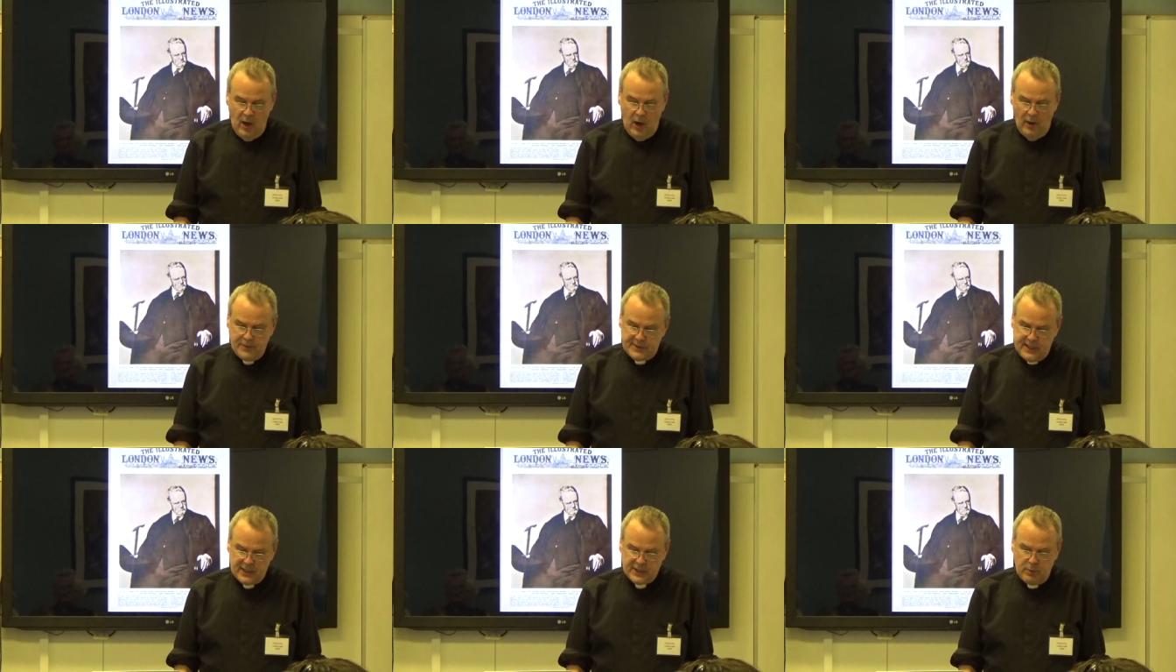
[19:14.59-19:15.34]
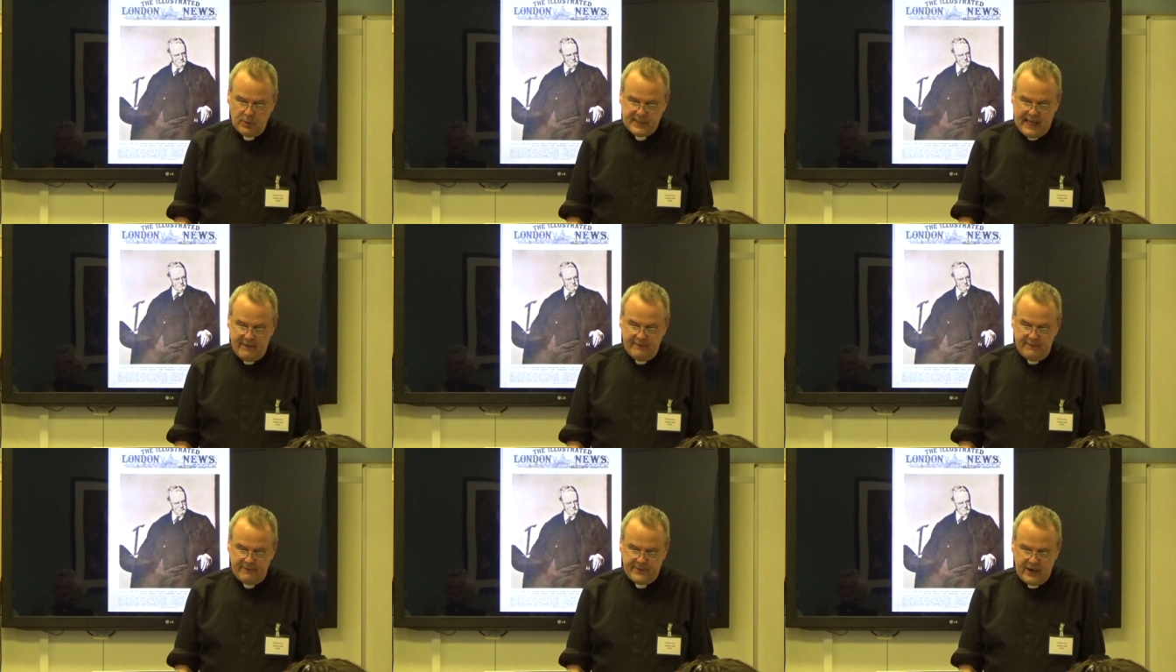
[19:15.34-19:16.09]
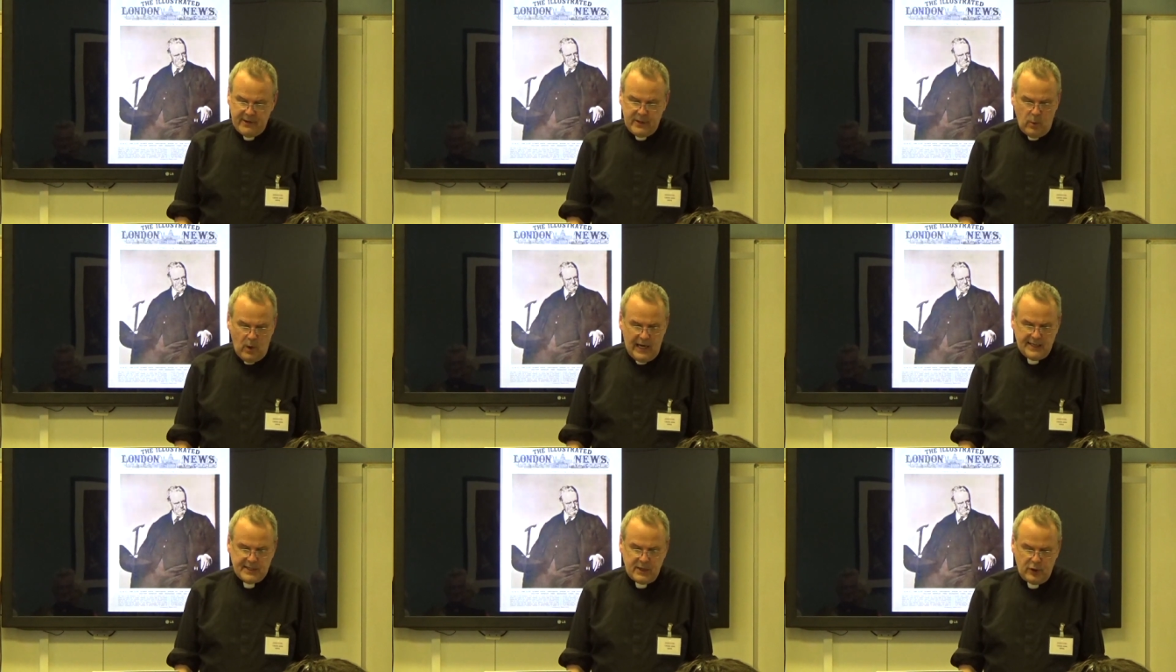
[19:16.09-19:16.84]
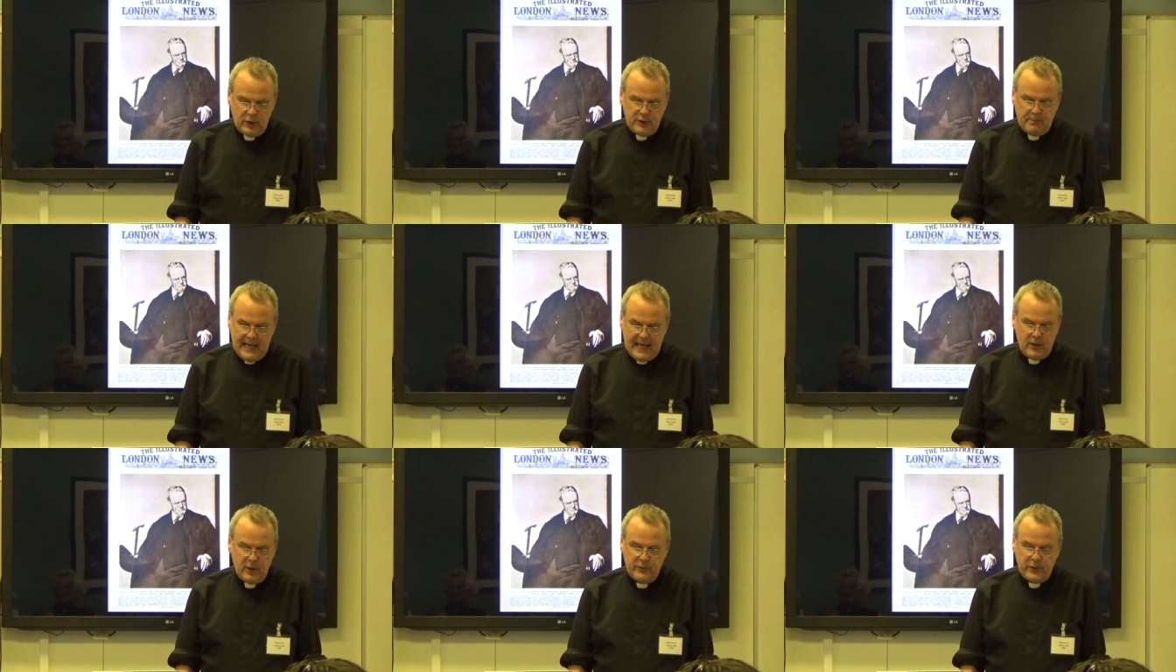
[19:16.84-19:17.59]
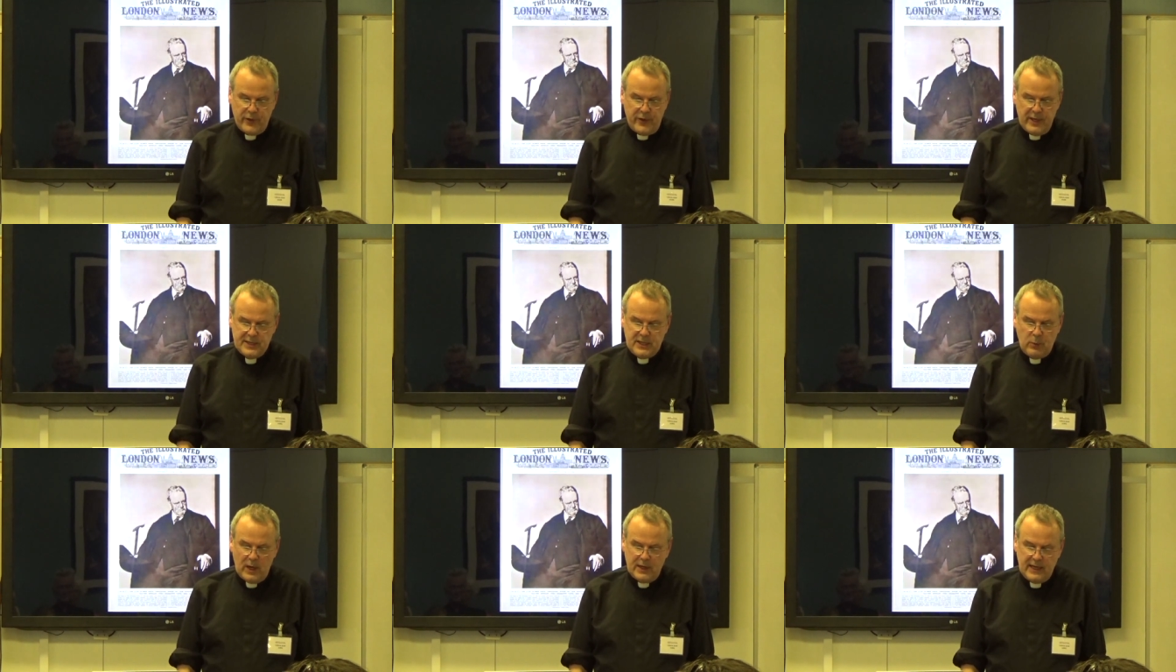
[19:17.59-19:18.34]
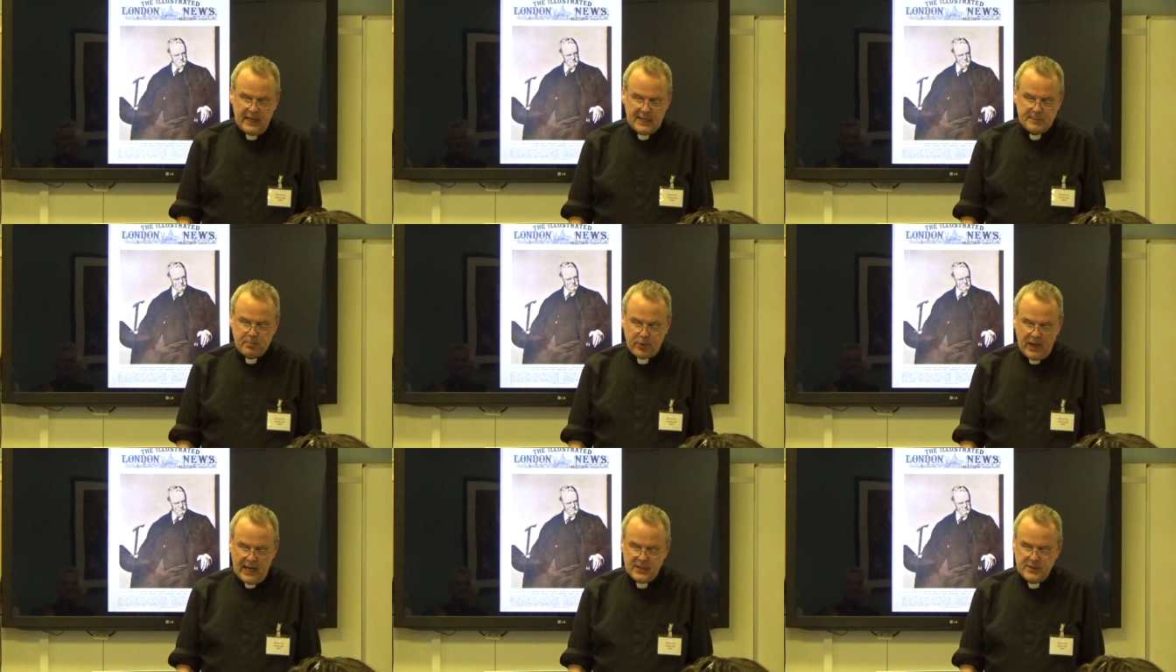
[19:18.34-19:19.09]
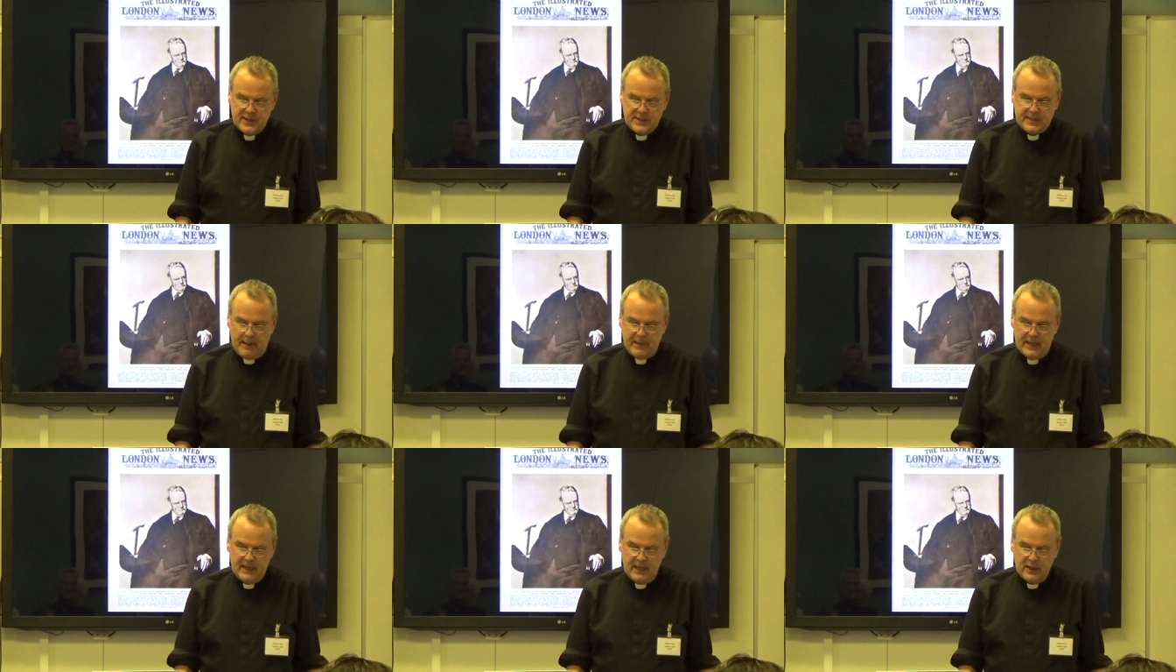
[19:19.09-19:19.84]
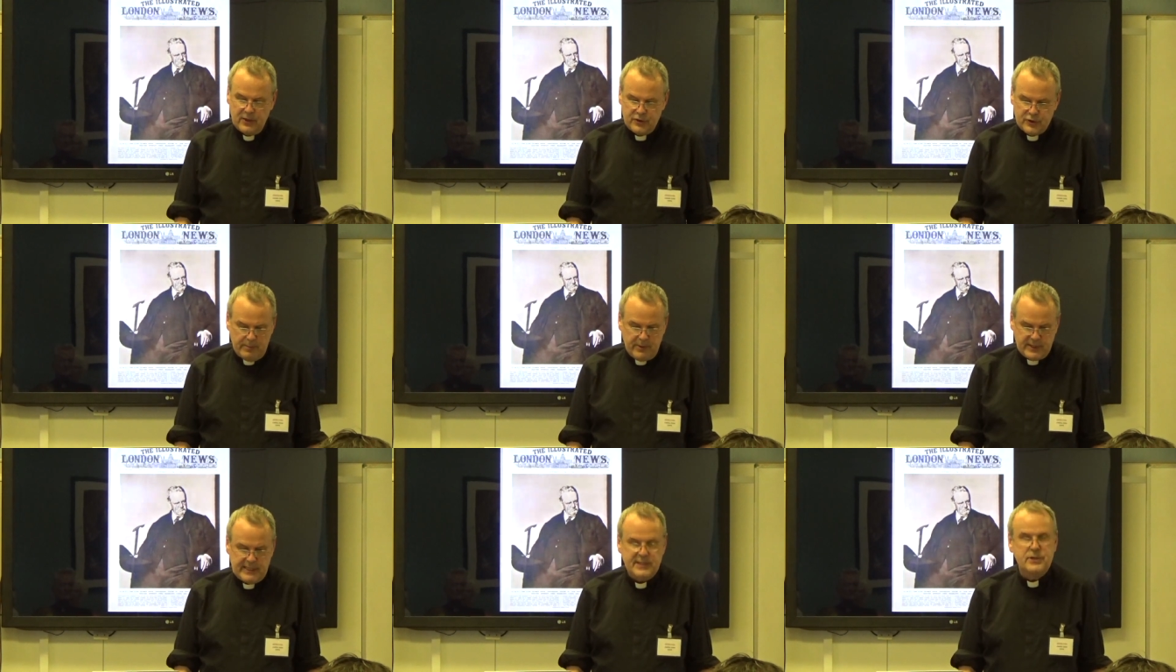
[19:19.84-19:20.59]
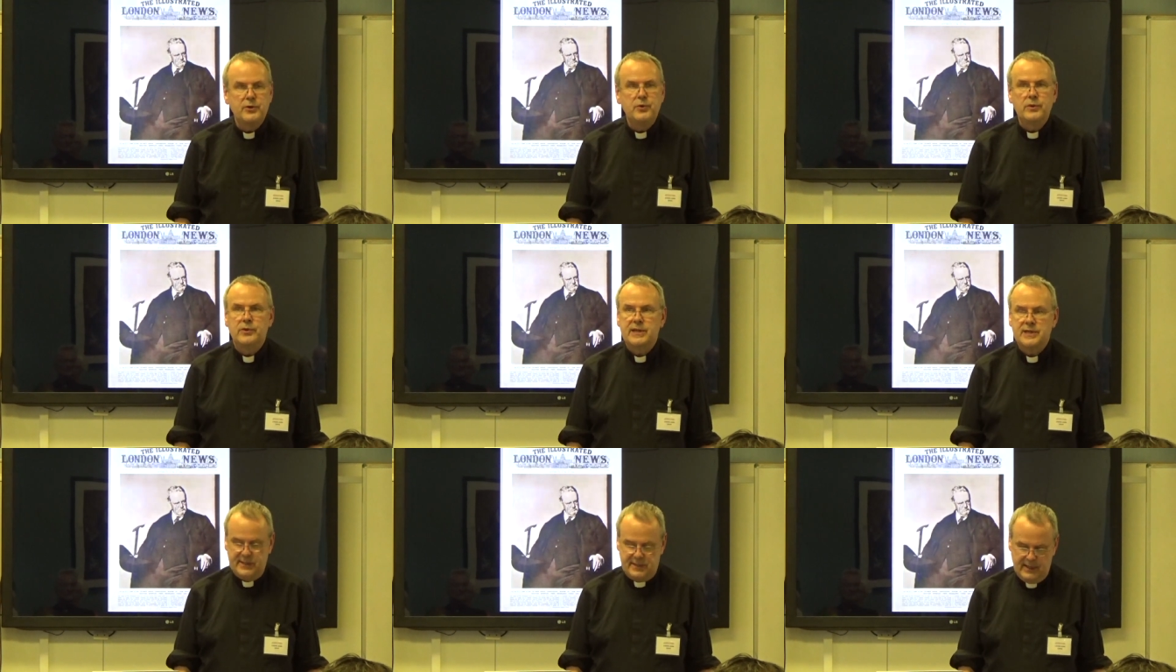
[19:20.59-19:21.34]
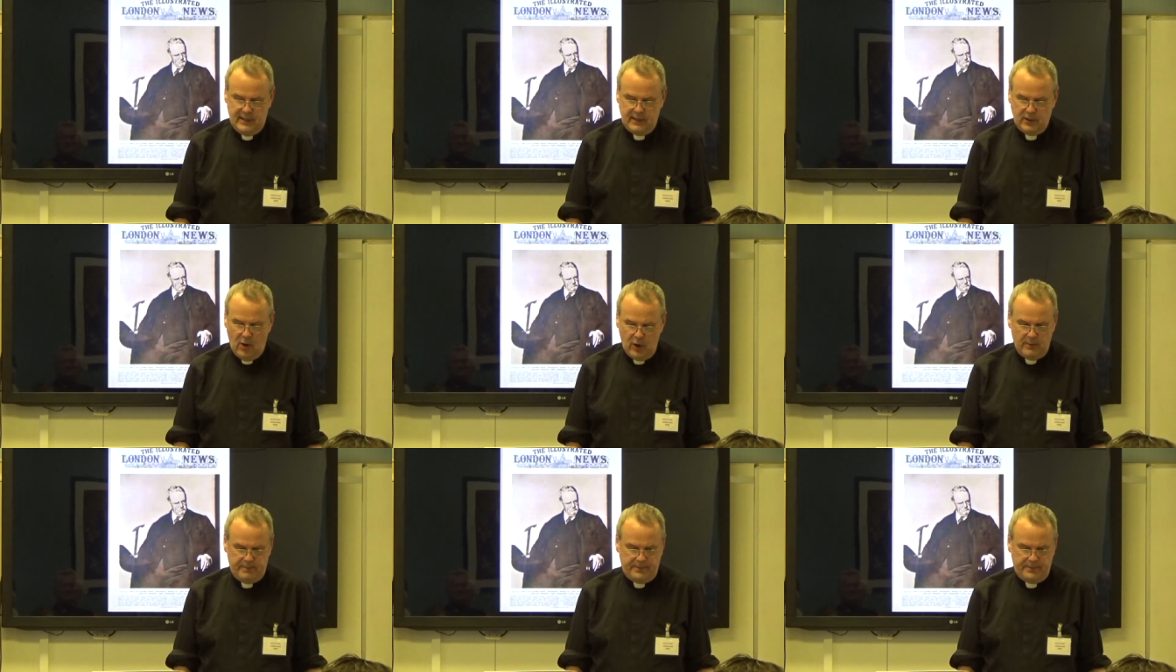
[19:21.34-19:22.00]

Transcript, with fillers: Of such was that very wise and good man who for 31 years prior to this summer contributed to this column,